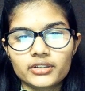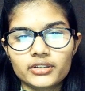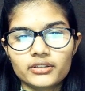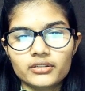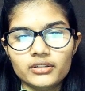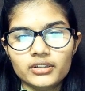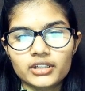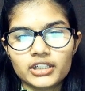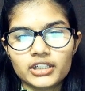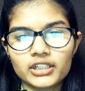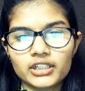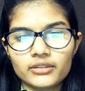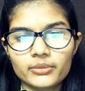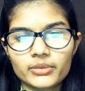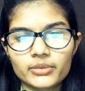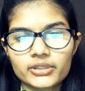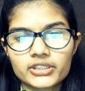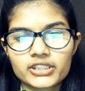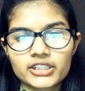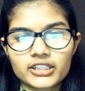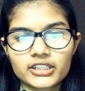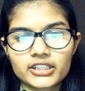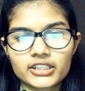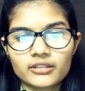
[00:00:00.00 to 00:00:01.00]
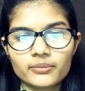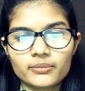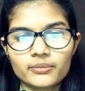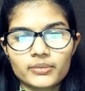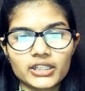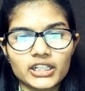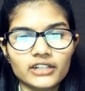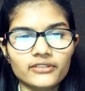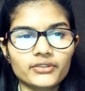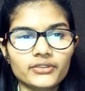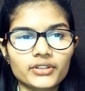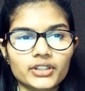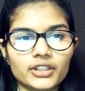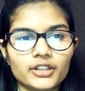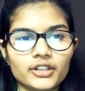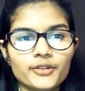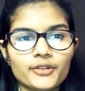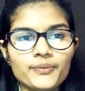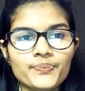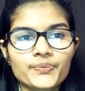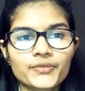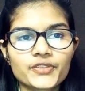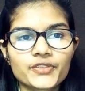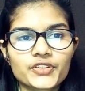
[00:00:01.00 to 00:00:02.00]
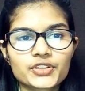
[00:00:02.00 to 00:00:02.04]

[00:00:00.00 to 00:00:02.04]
Here I'll be taking a black for now.